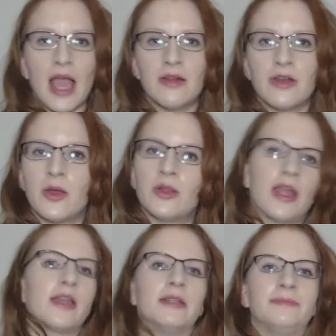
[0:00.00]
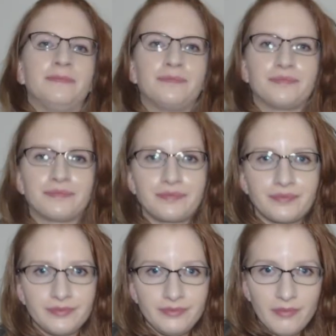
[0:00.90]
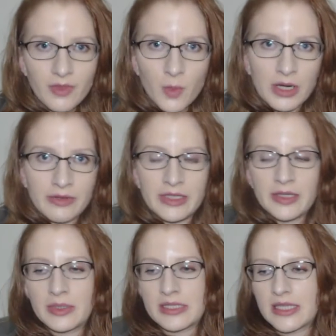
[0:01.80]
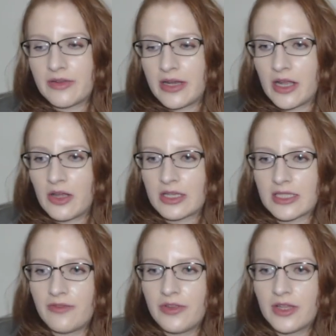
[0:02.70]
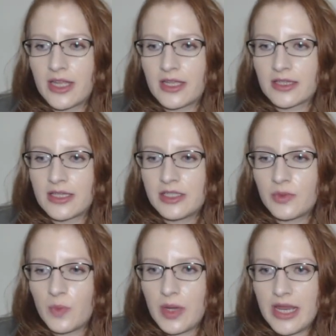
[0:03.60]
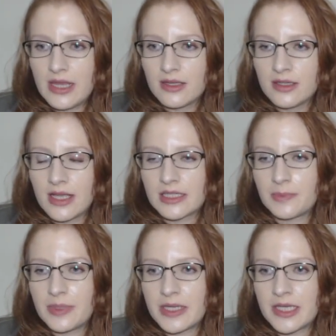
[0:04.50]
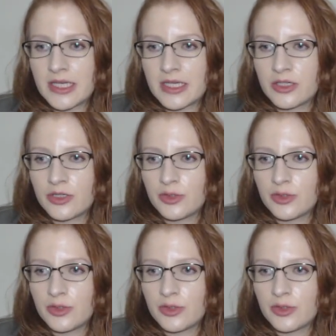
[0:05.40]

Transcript: I don't know, like, what I really want to say right now because I feel like this week has been